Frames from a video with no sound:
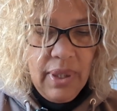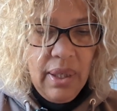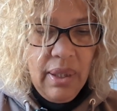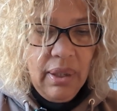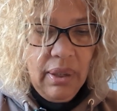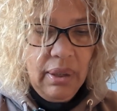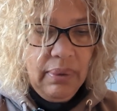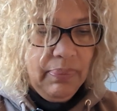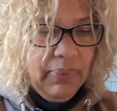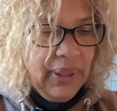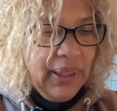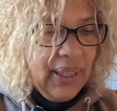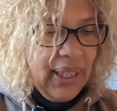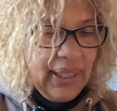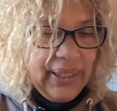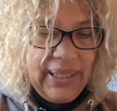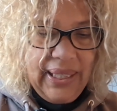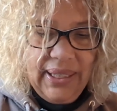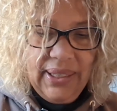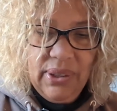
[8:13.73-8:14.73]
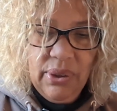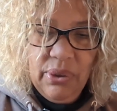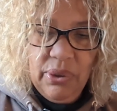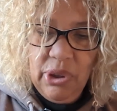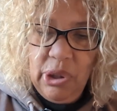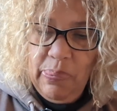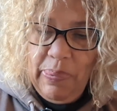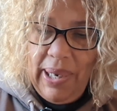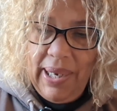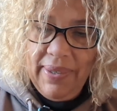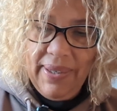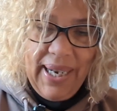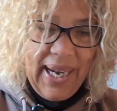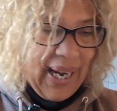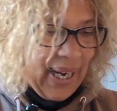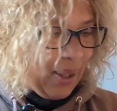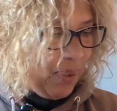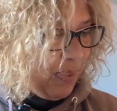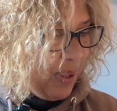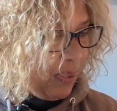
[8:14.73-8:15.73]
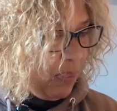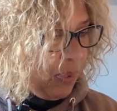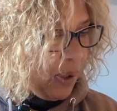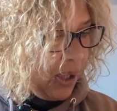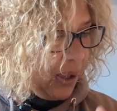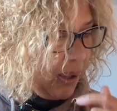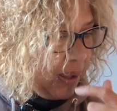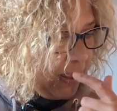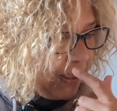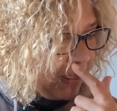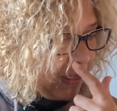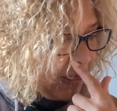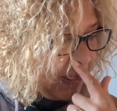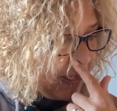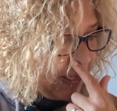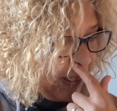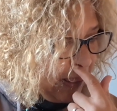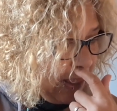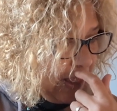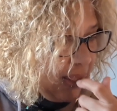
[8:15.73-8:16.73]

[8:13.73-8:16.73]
And they talk about how it works.